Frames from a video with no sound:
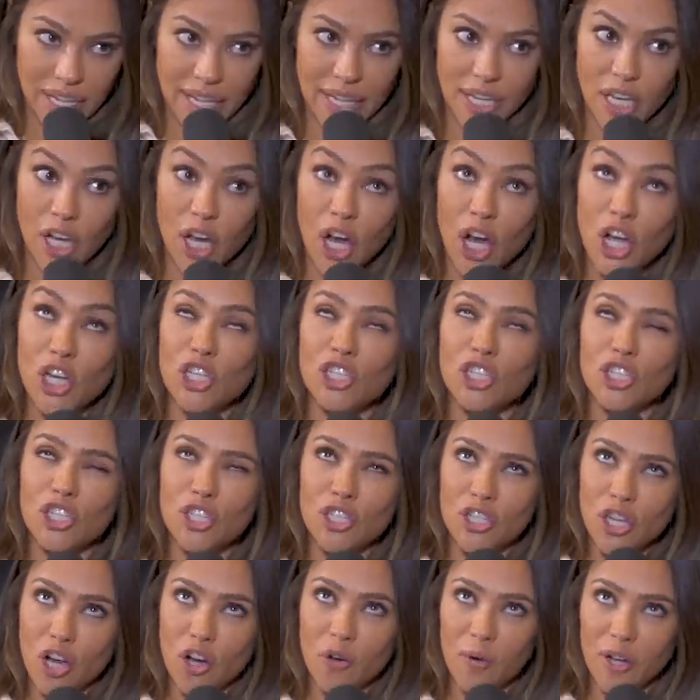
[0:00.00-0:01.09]
like
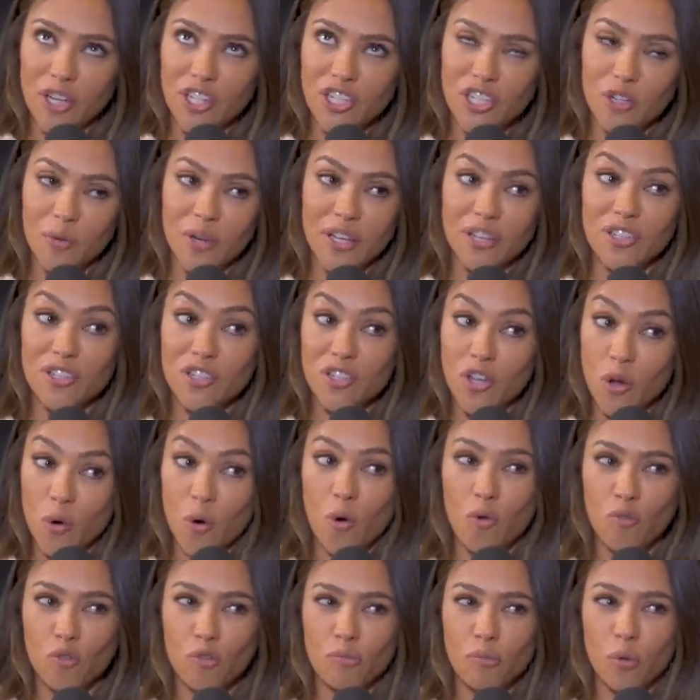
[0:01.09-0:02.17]
so into it and so
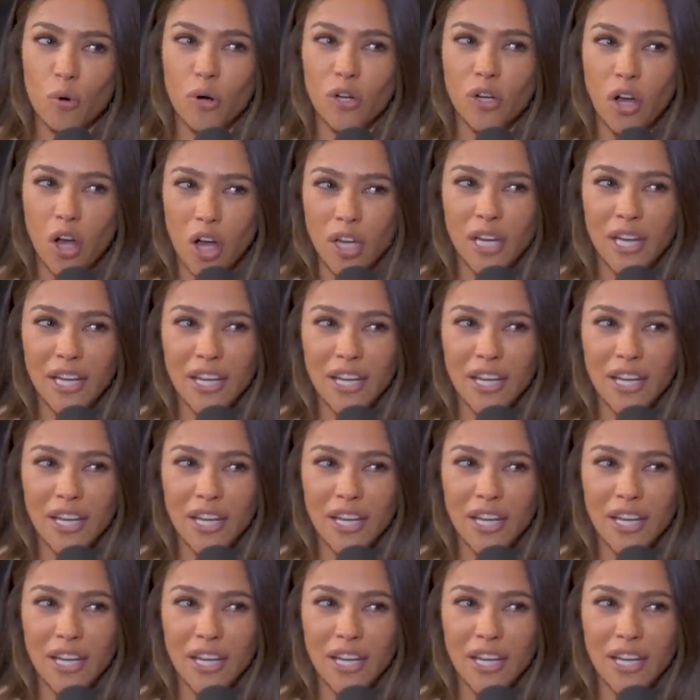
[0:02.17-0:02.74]
overboard on